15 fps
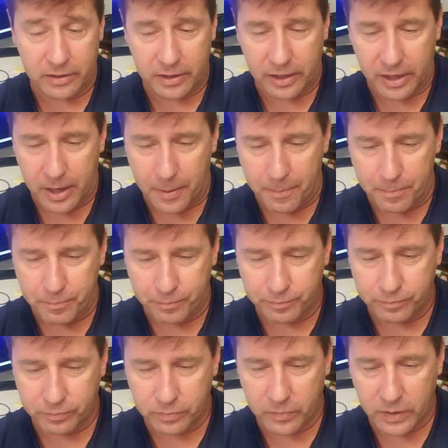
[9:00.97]

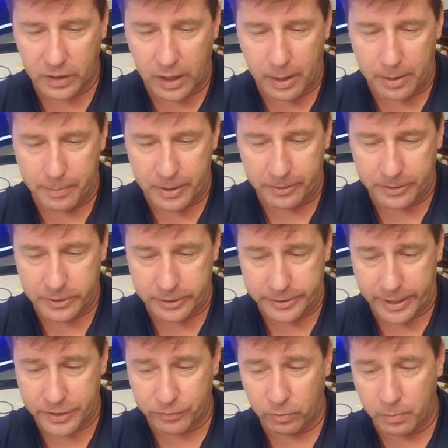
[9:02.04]
and have been
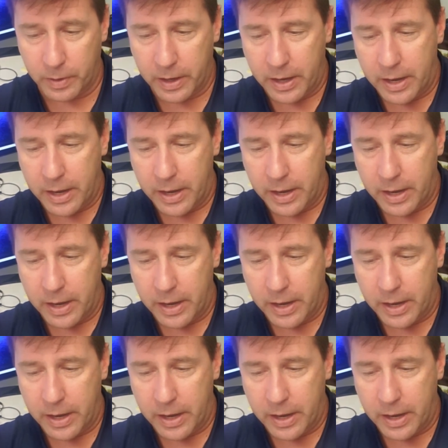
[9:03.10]
successful.